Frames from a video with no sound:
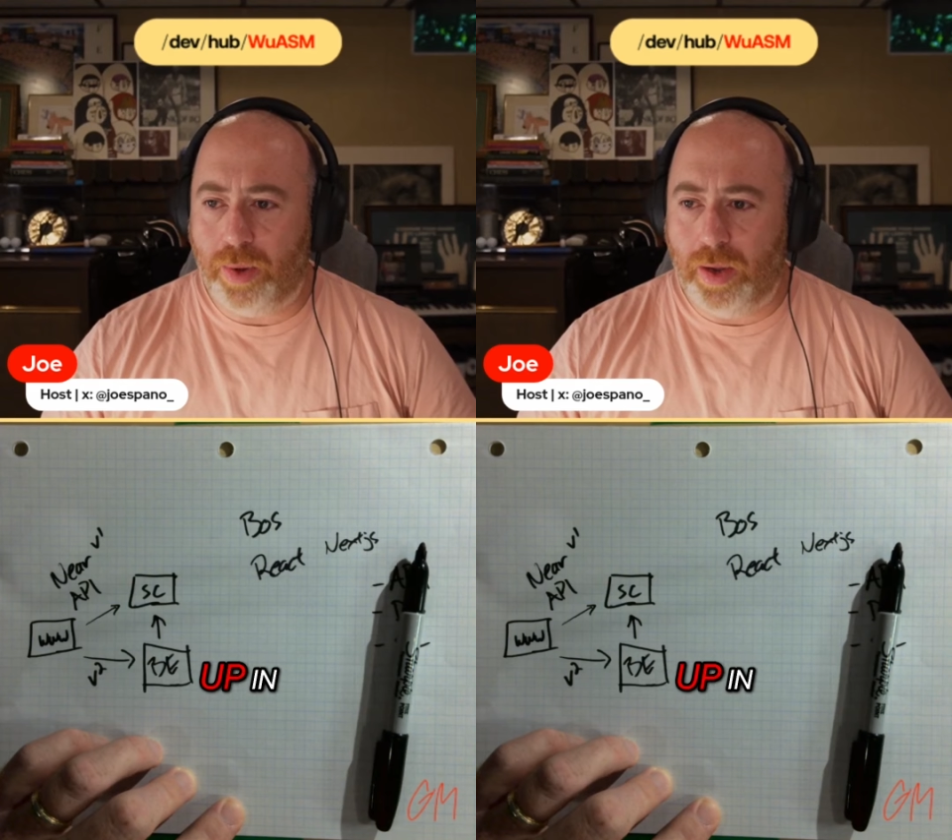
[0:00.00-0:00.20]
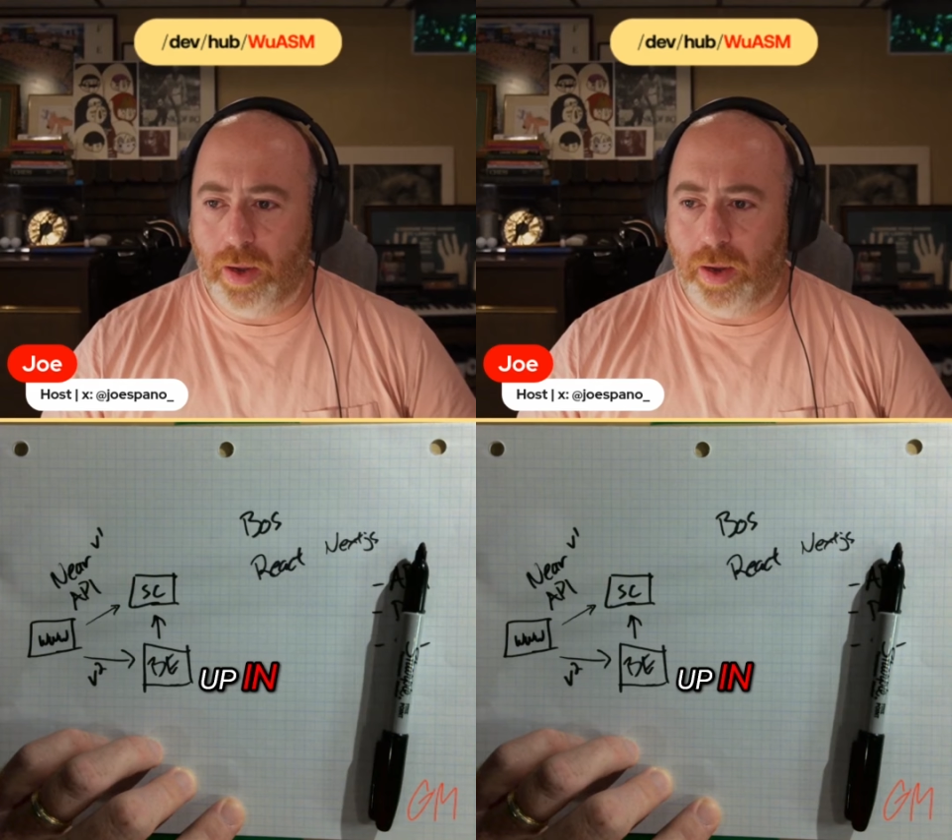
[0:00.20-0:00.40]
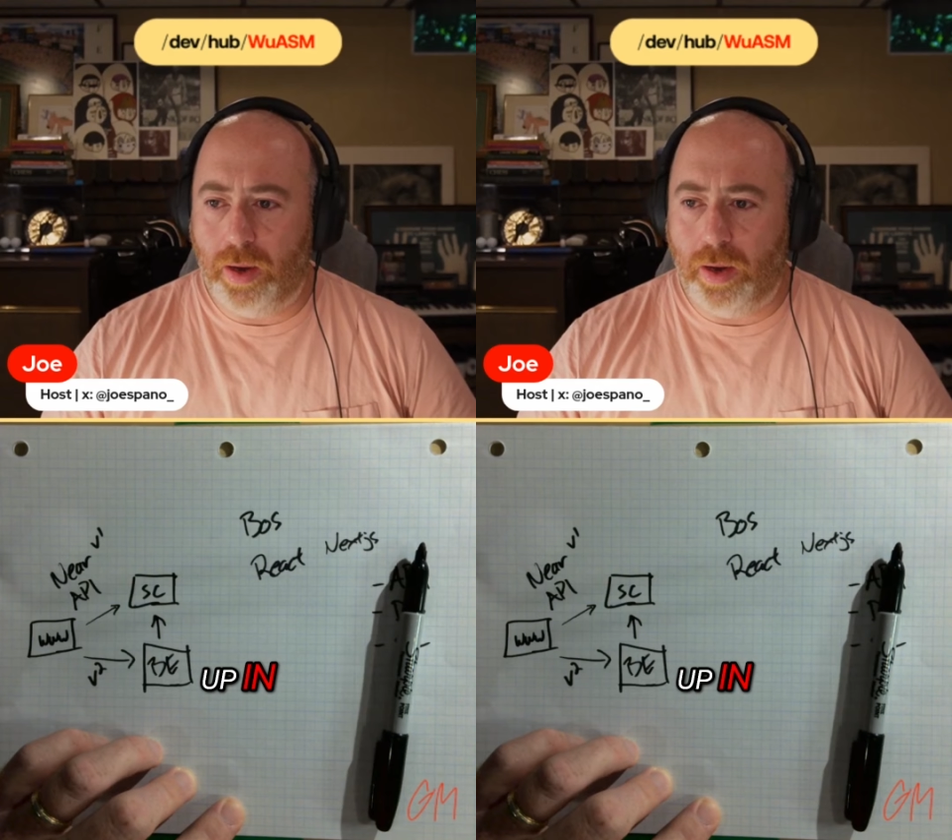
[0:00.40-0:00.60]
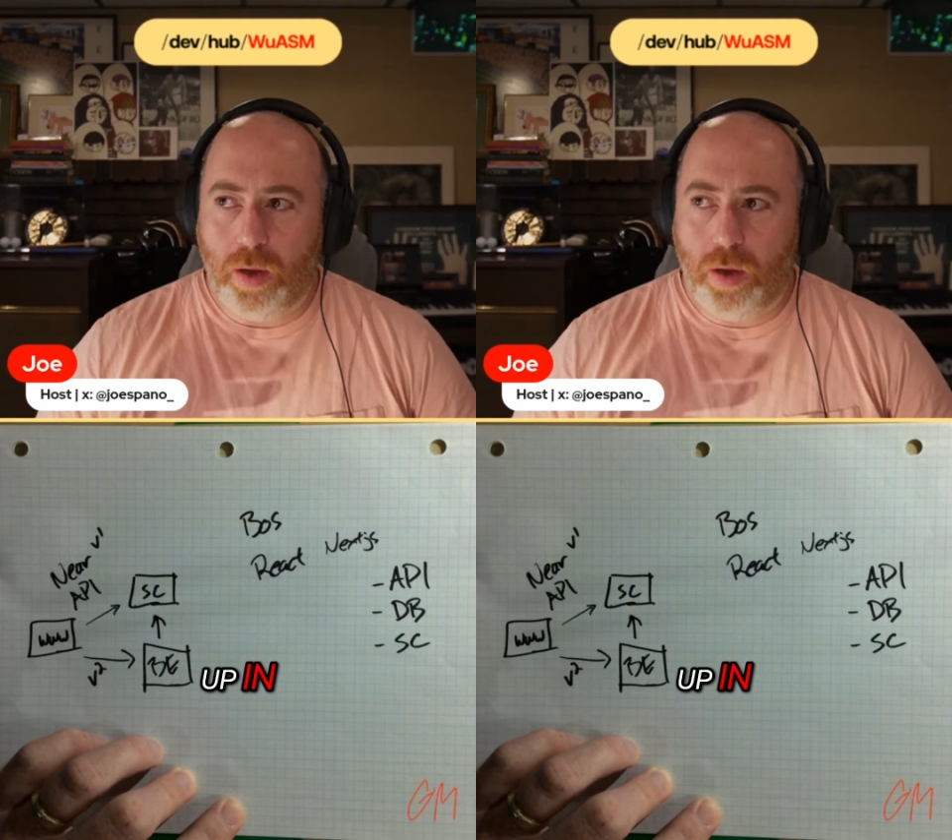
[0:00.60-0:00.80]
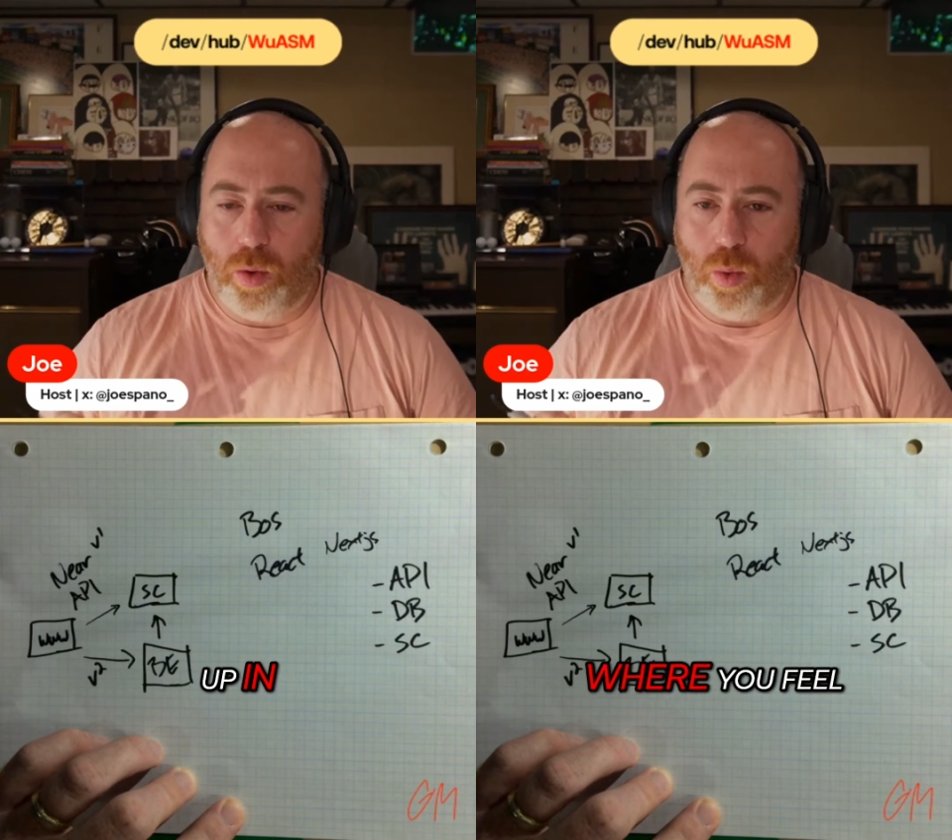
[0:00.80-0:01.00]
in
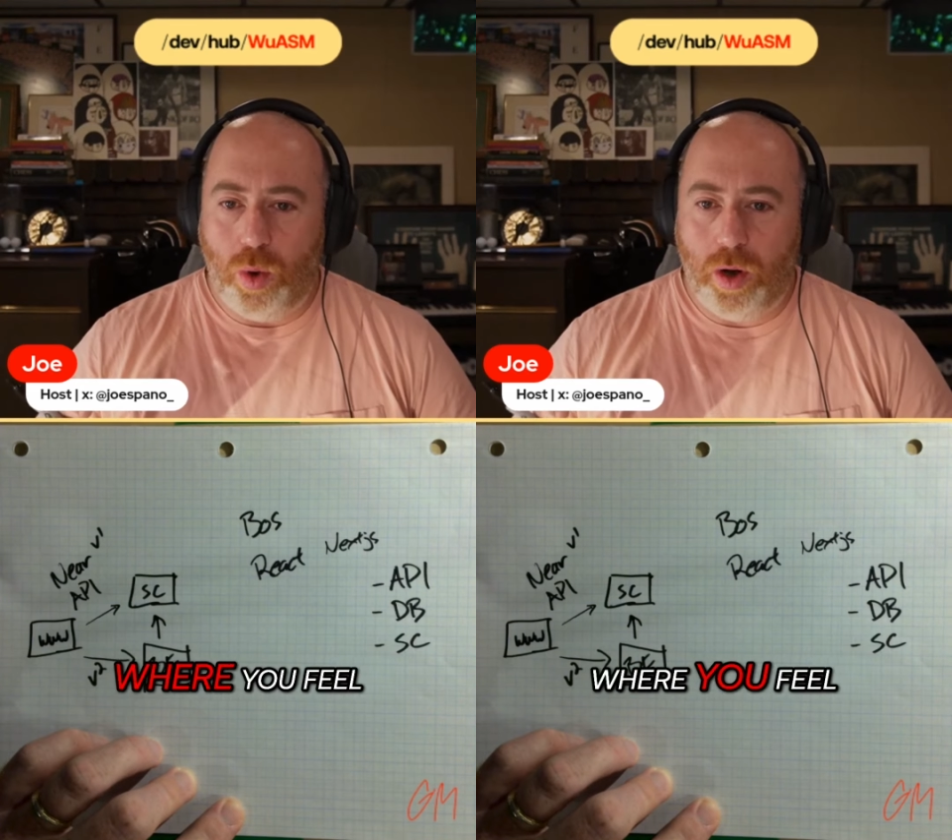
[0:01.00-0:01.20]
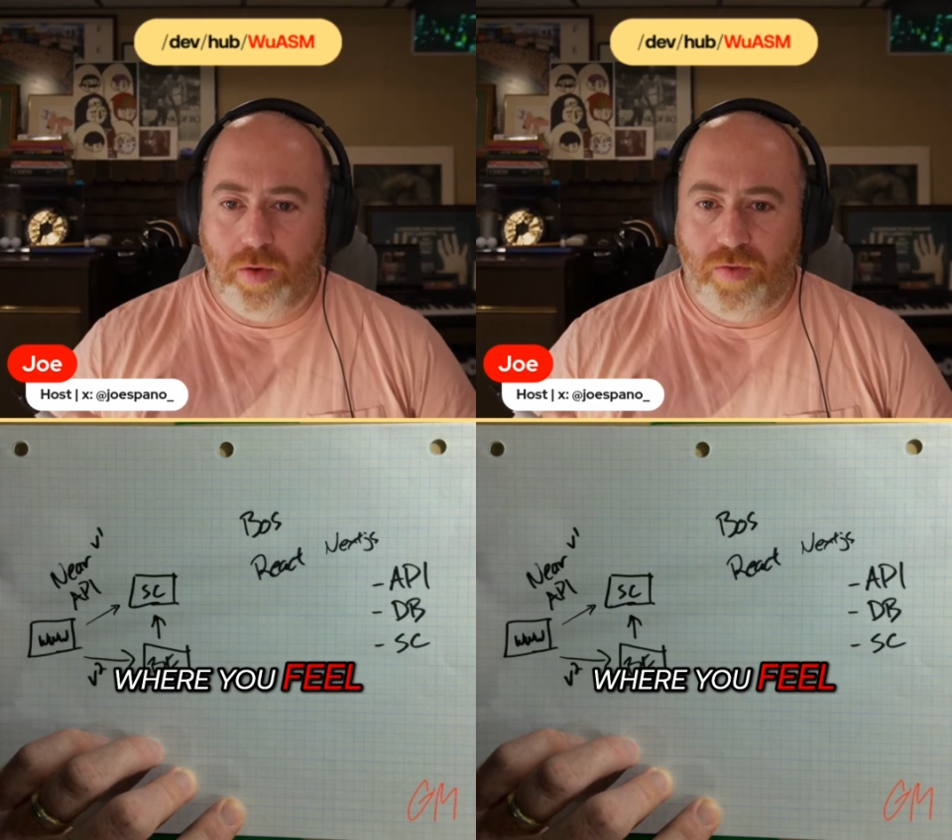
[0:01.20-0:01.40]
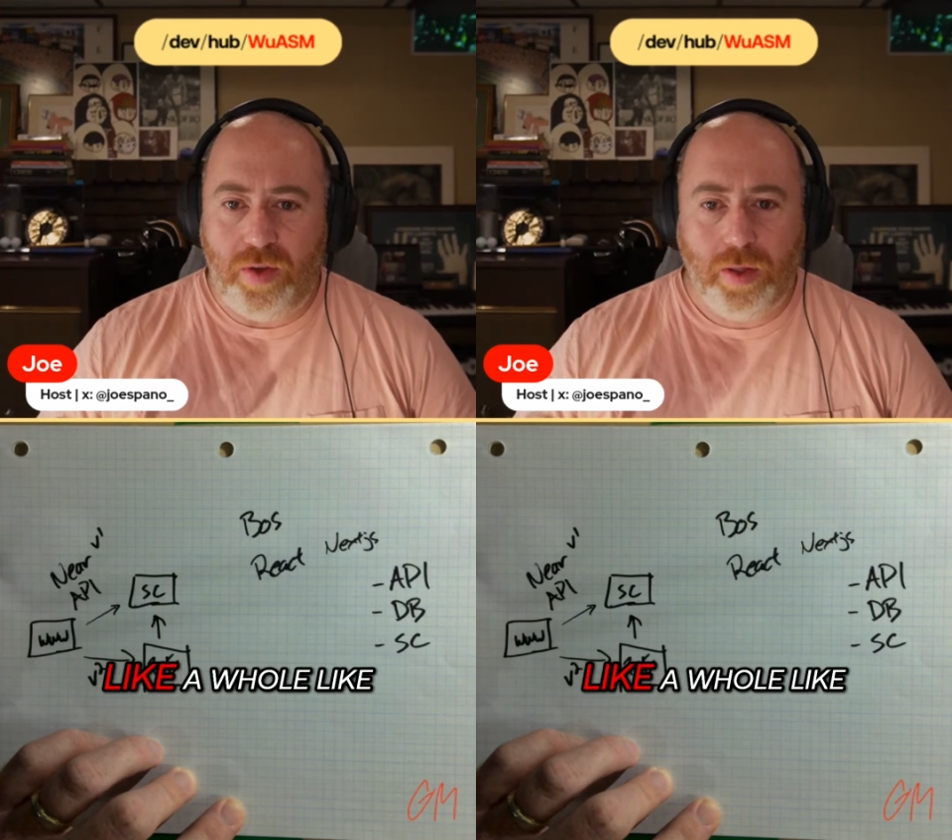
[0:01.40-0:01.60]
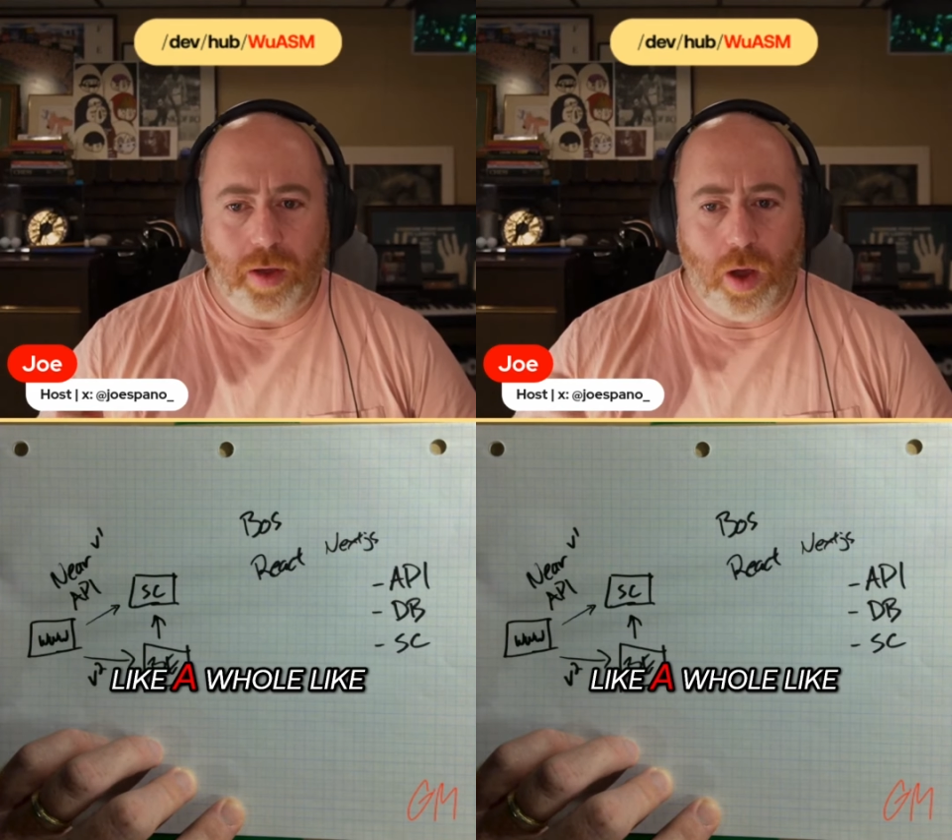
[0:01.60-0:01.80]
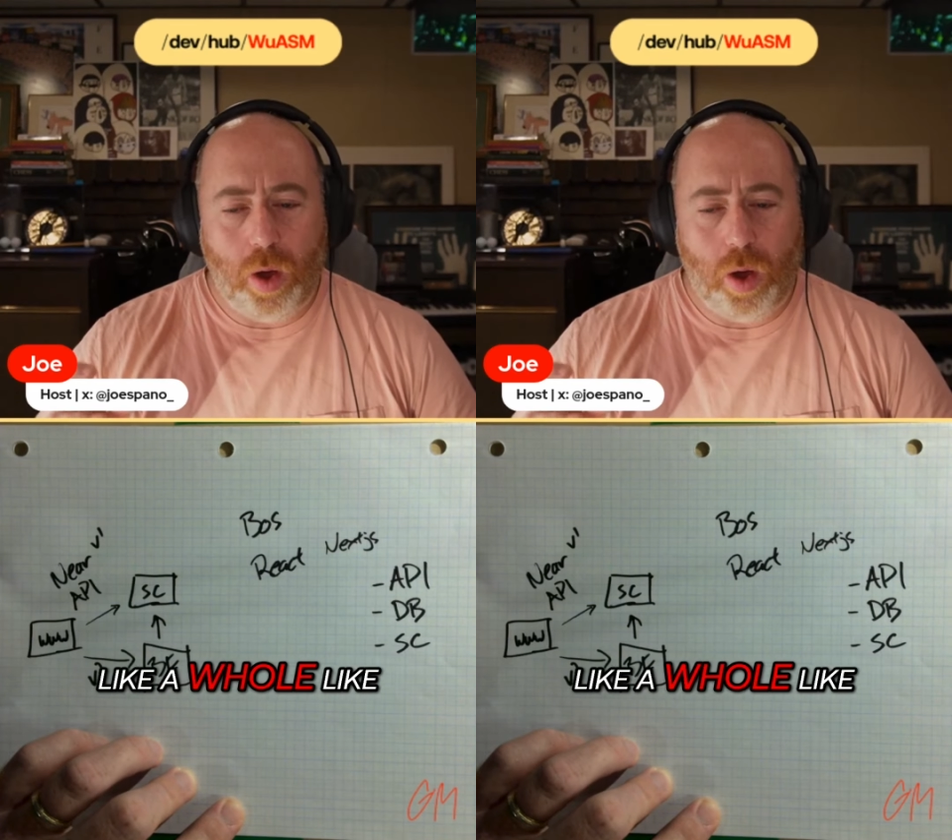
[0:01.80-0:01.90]
where you feel like,